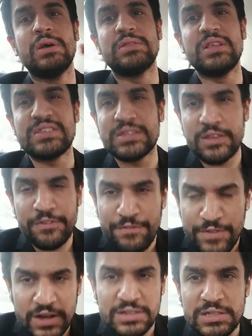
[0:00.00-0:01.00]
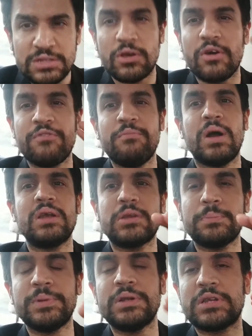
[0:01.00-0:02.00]
This is the first of
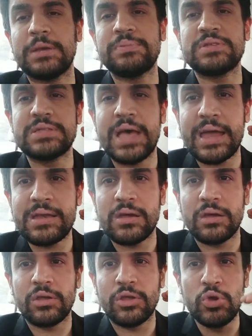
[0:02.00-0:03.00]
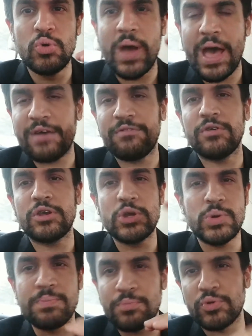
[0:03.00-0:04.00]
multiple tips that you have
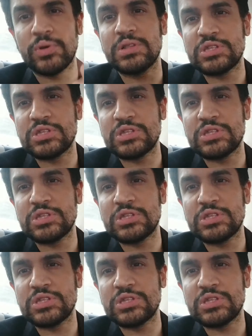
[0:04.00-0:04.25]
to improve it.